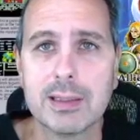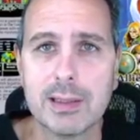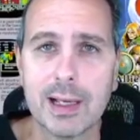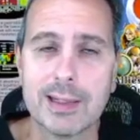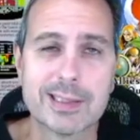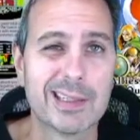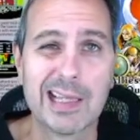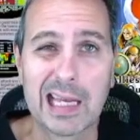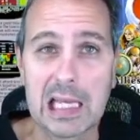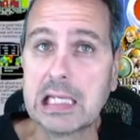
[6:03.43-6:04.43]
Not necessarily
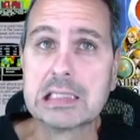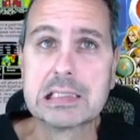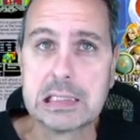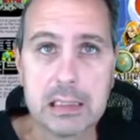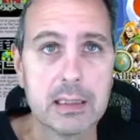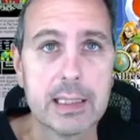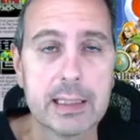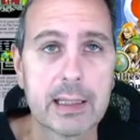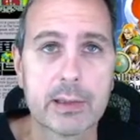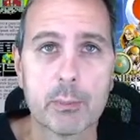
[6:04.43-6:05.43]
like instantly,
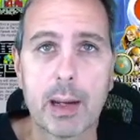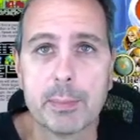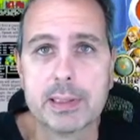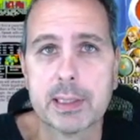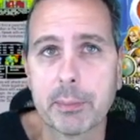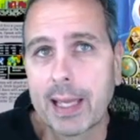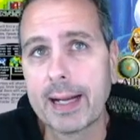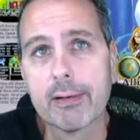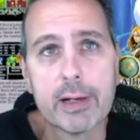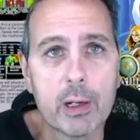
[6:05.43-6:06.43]
like there might be some
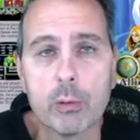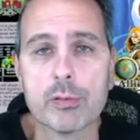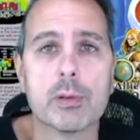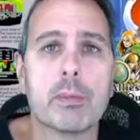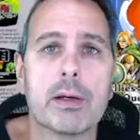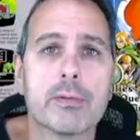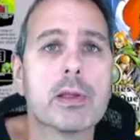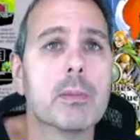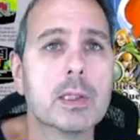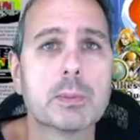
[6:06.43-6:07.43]
carryover, but for
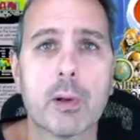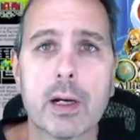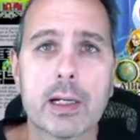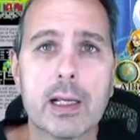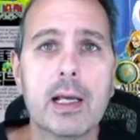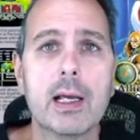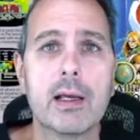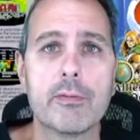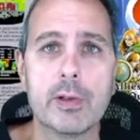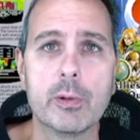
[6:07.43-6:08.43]
the most part,
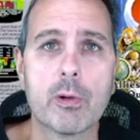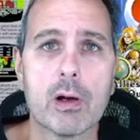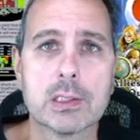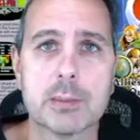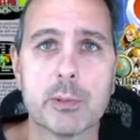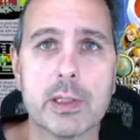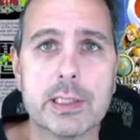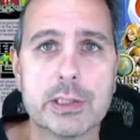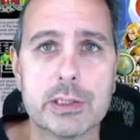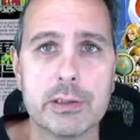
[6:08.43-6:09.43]
if you cross a
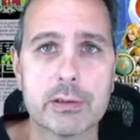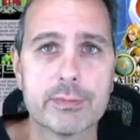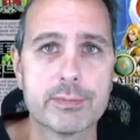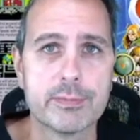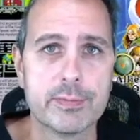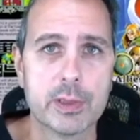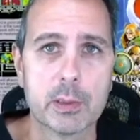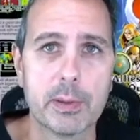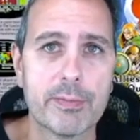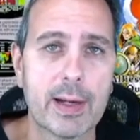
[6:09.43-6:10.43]
bridge, you're
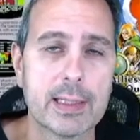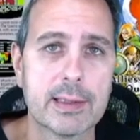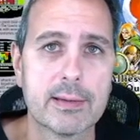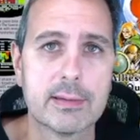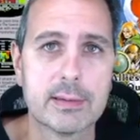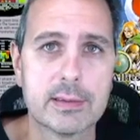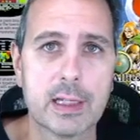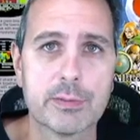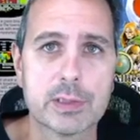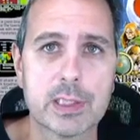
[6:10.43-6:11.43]
gonna be fighting
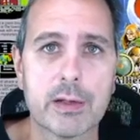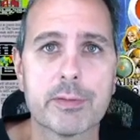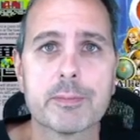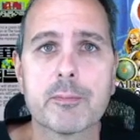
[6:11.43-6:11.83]
tougher stuff.